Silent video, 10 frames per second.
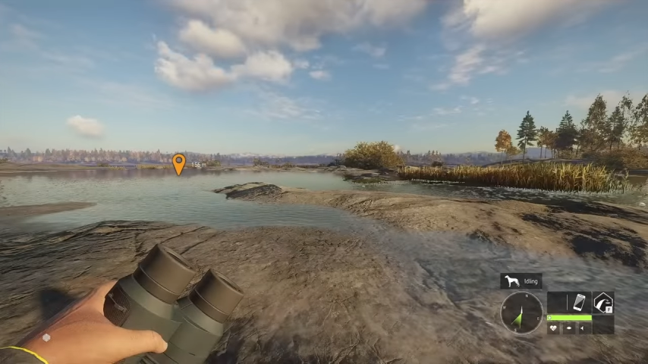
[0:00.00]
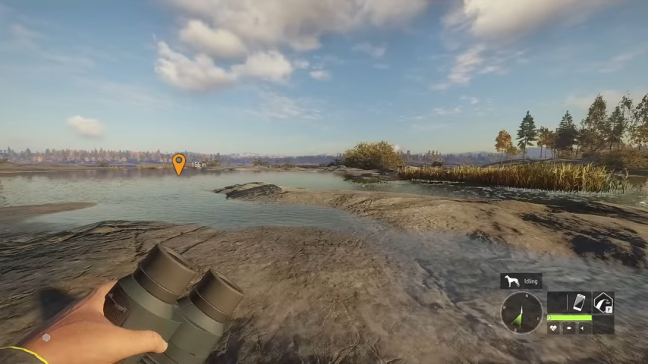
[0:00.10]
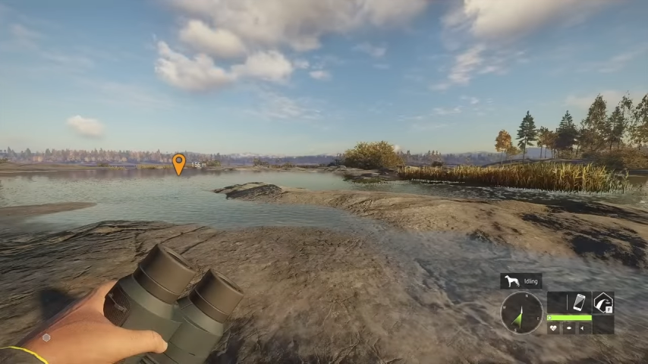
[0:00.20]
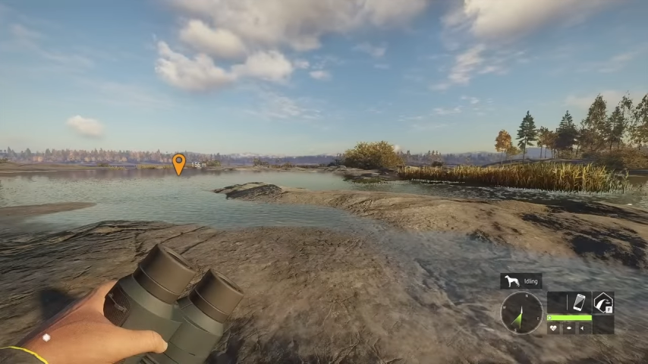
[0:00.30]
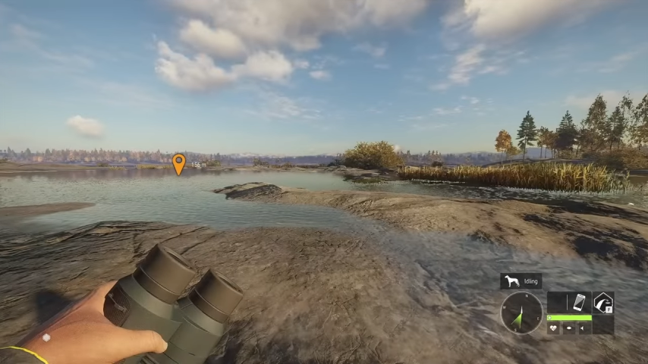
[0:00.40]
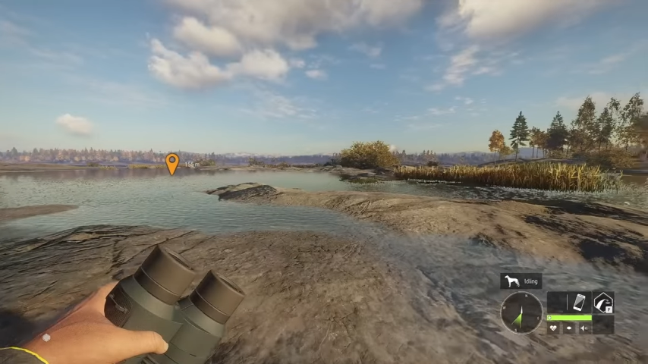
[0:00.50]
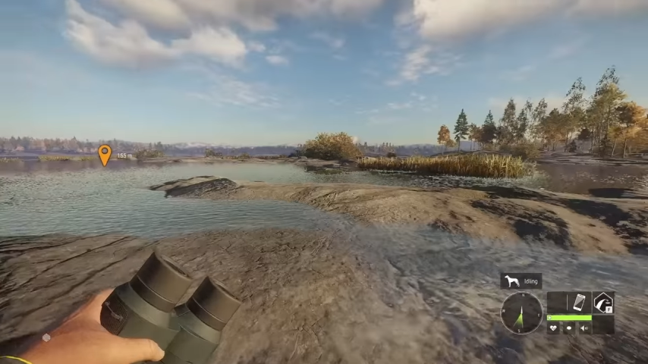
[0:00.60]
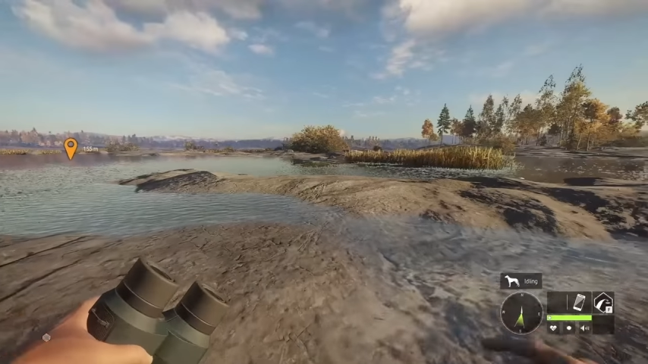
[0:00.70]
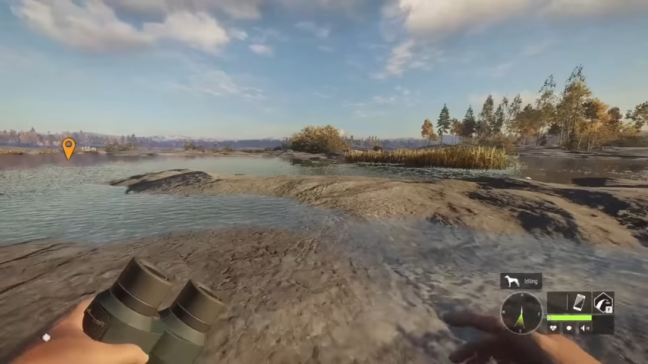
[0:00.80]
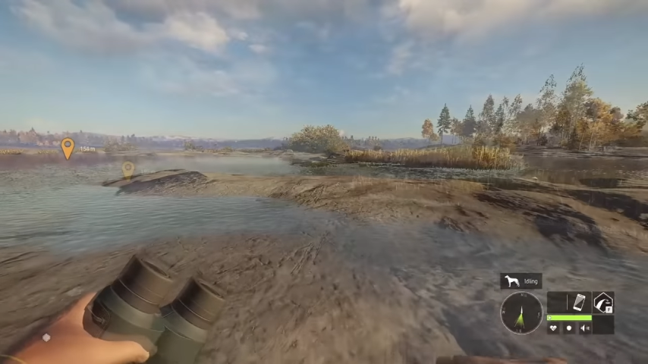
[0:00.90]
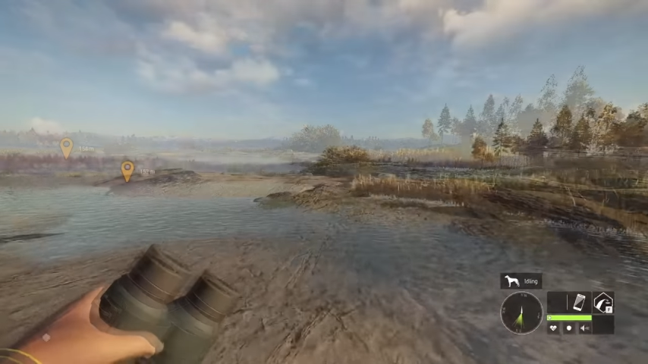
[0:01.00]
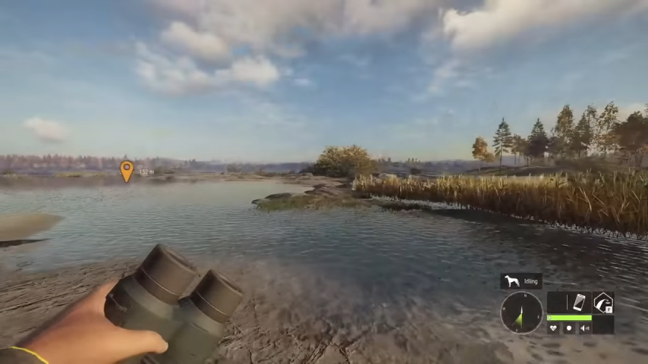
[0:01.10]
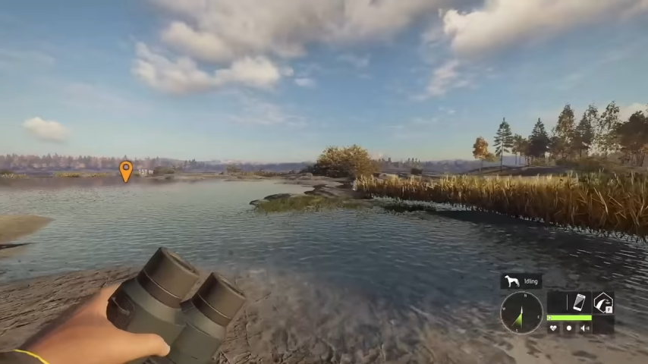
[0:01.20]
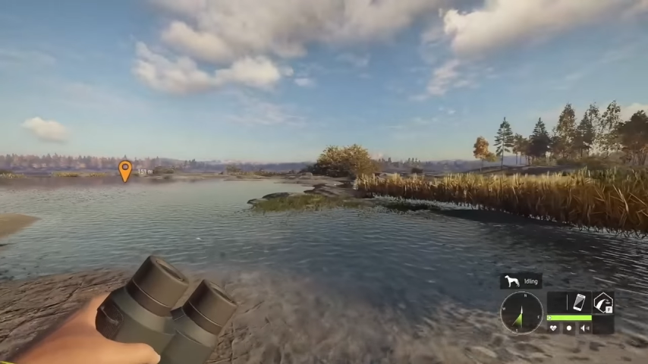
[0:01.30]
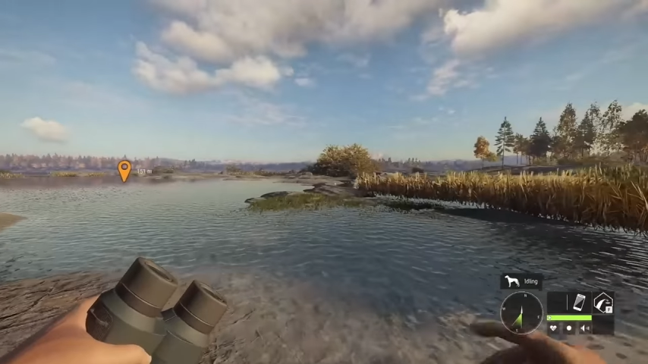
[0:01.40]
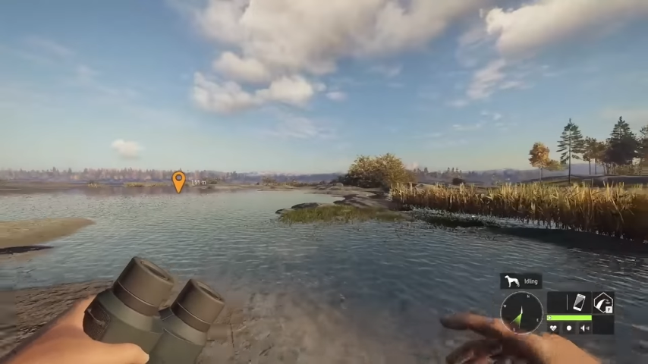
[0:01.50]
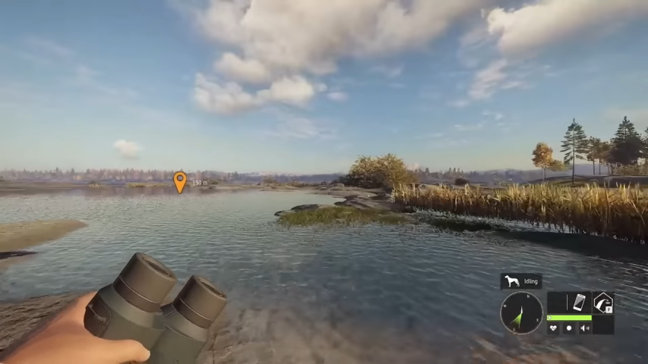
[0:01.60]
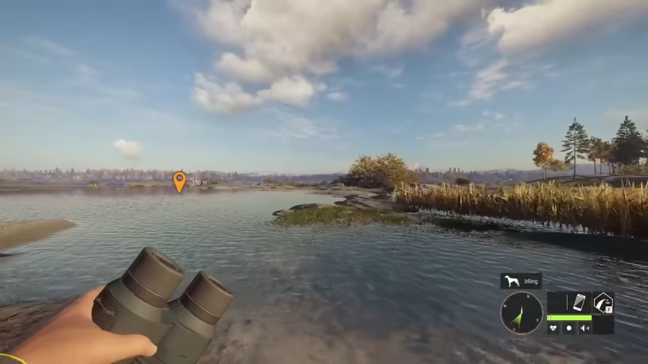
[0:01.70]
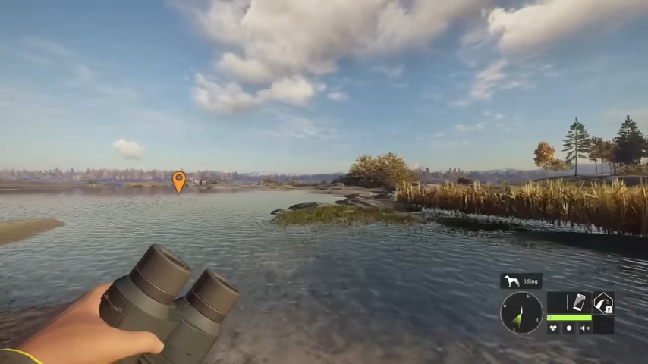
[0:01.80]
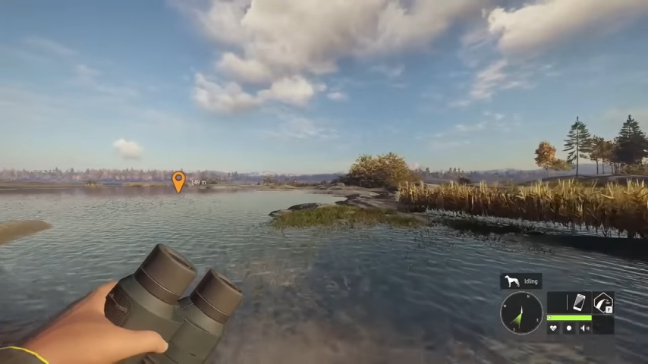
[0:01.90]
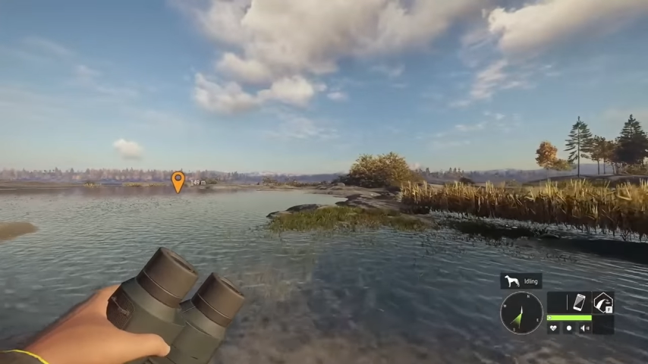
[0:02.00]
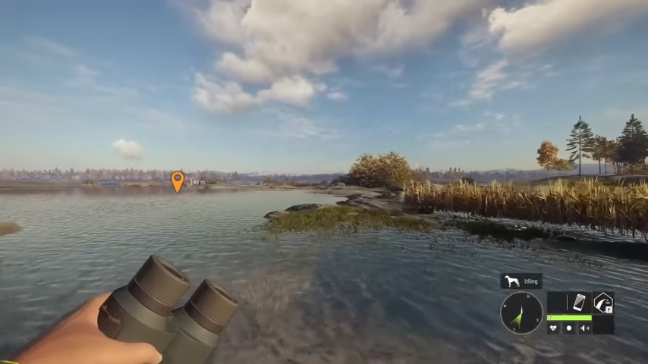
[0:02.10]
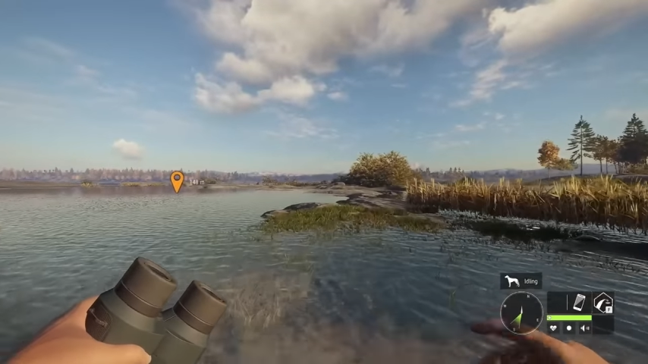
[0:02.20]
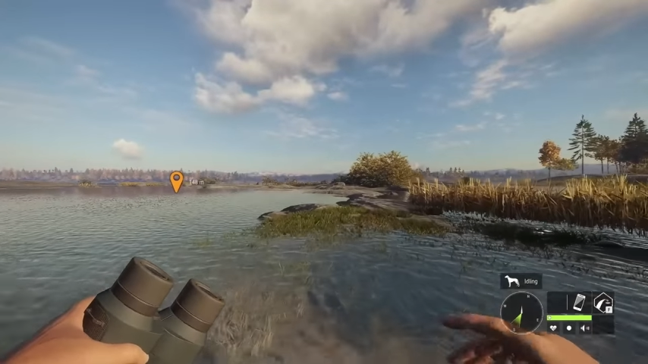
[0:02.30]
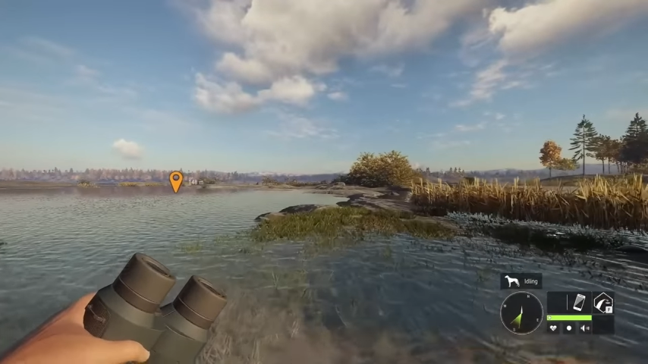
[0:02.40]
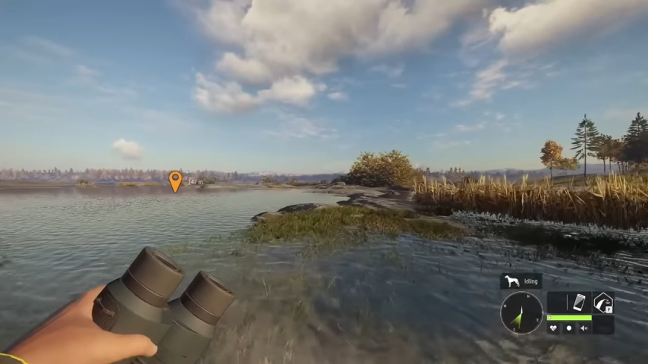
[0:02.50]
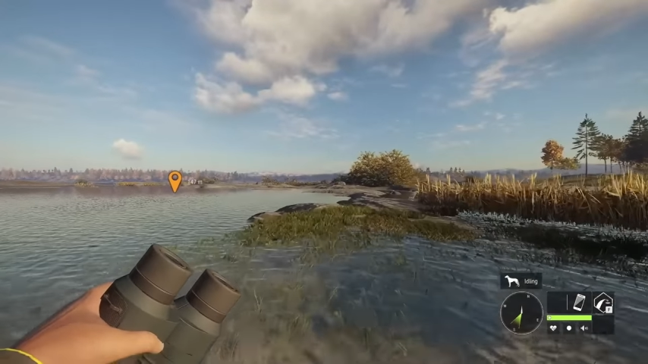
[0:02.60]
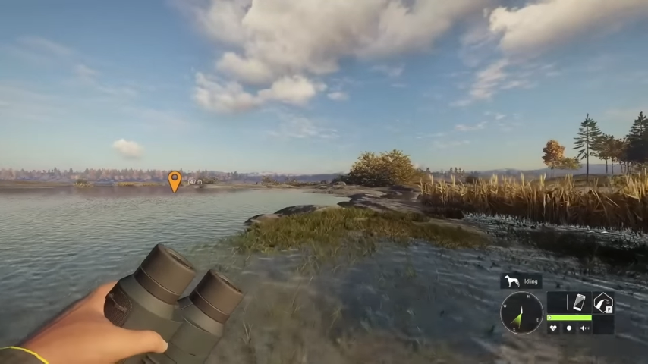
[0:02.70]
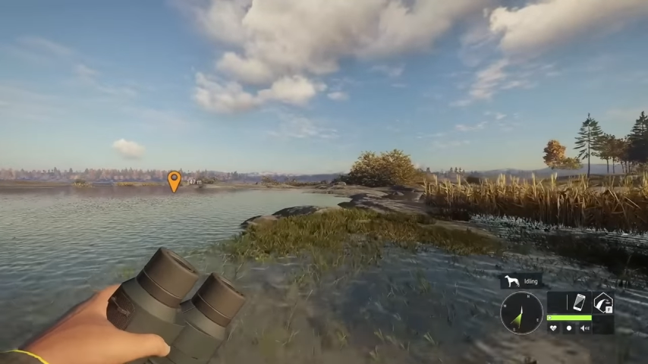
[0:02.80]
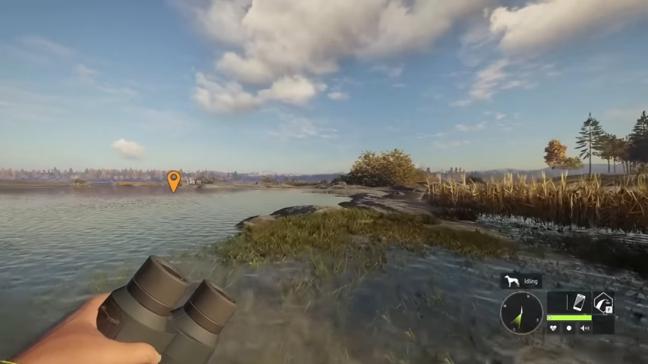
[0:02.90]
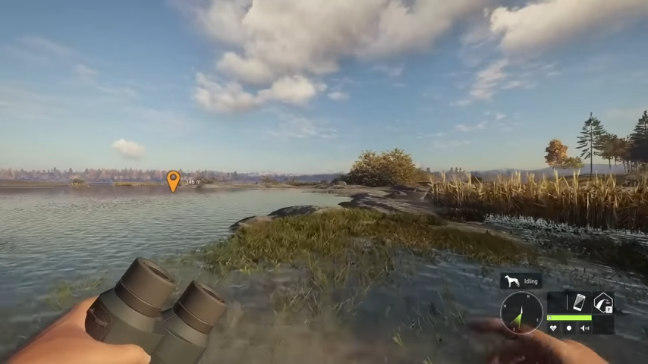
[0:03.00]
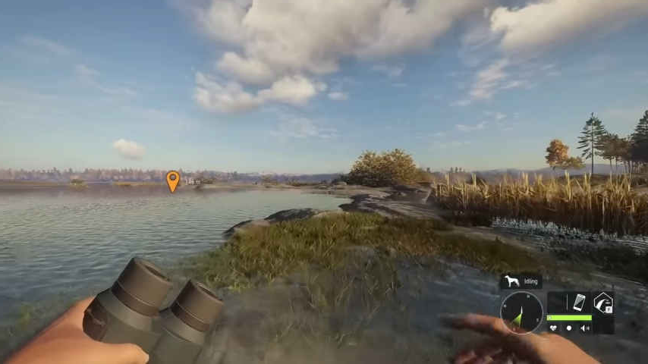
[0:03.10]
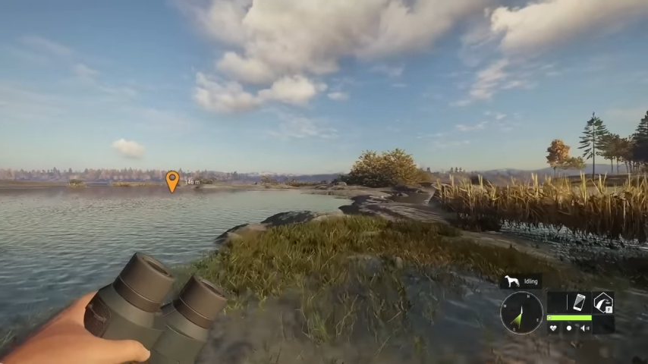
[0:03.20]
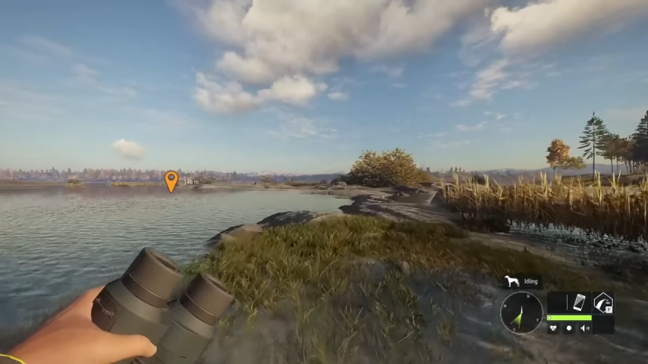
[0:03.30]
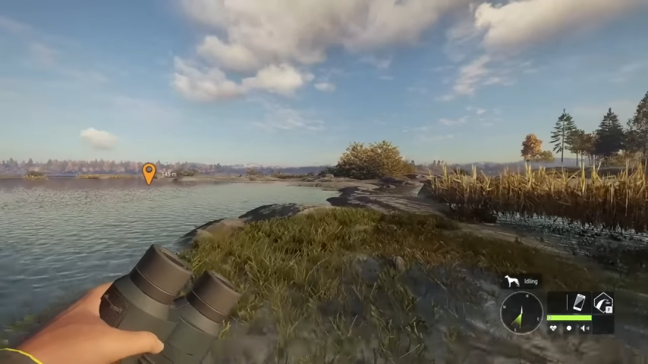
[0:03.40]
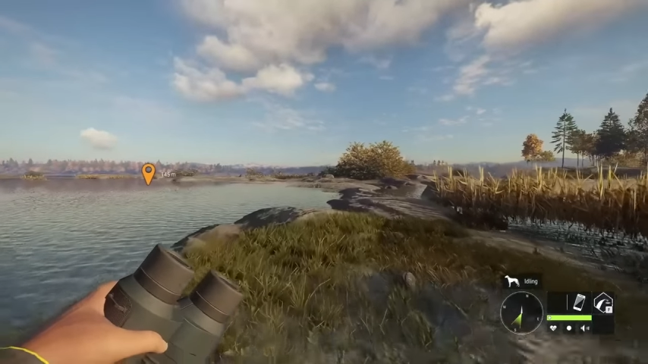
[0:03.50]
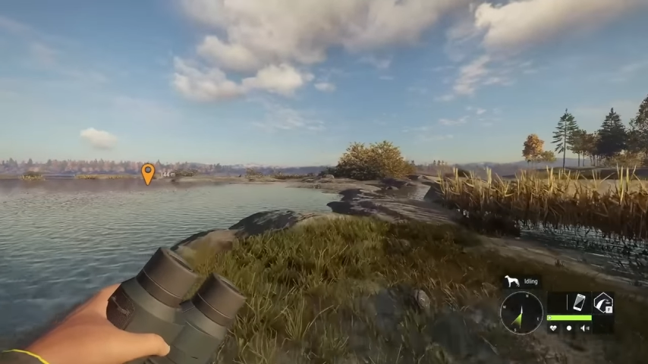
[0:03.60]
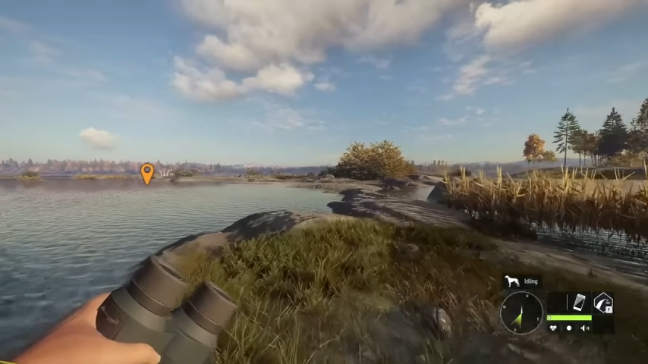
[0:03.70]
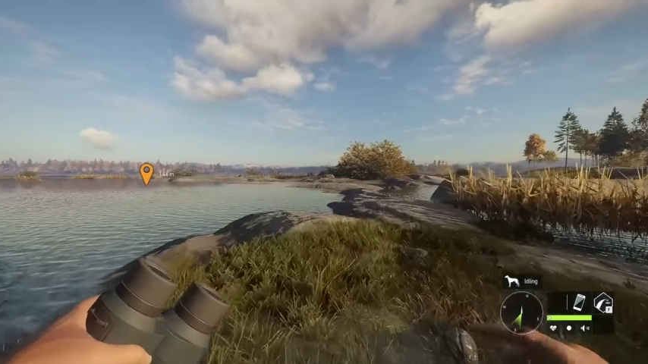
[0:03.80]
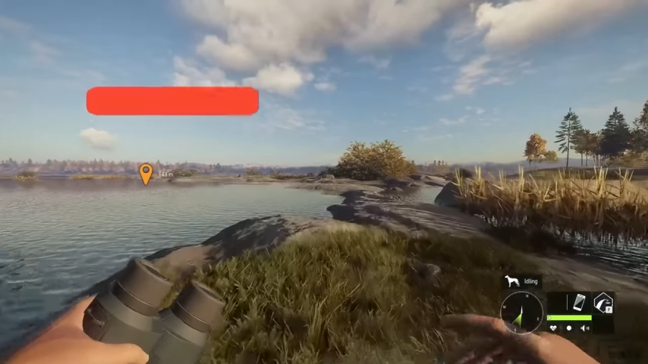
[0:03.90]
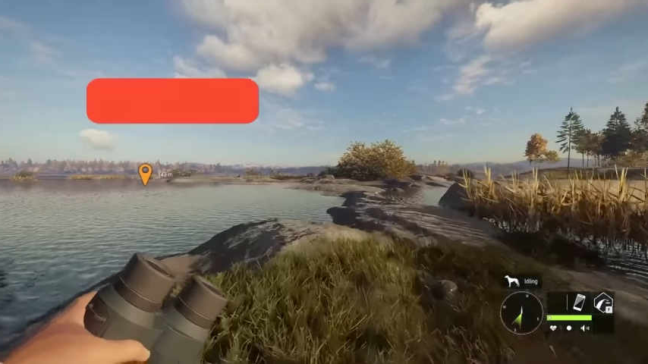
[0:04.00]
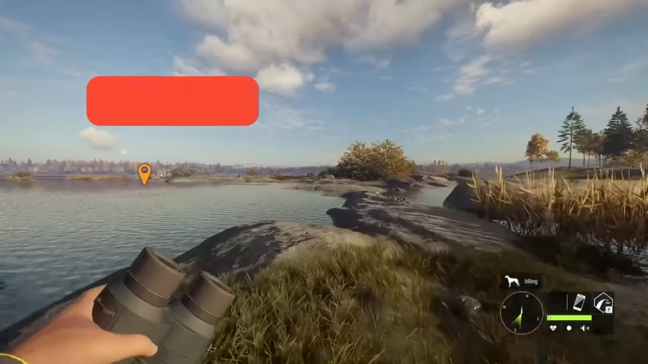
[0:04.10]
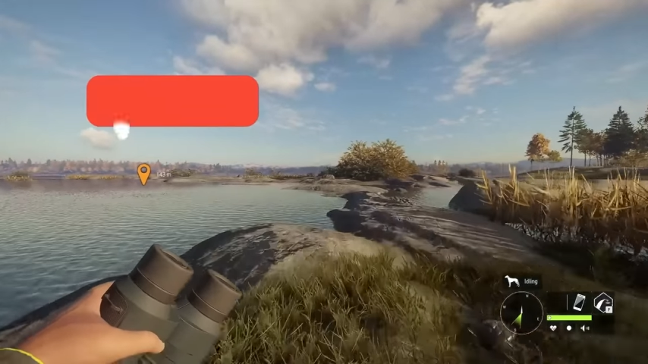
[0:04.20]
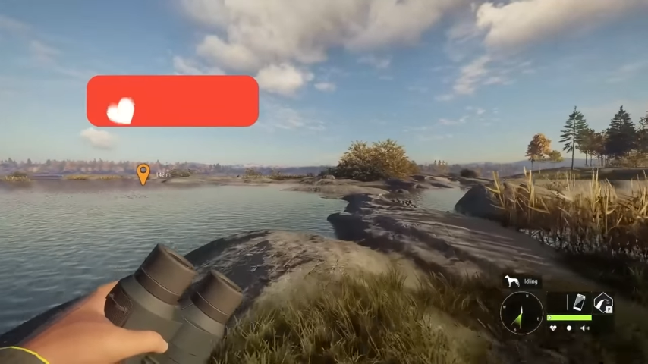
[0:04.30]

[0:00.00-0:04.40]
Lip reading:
[unreadable: no face in view]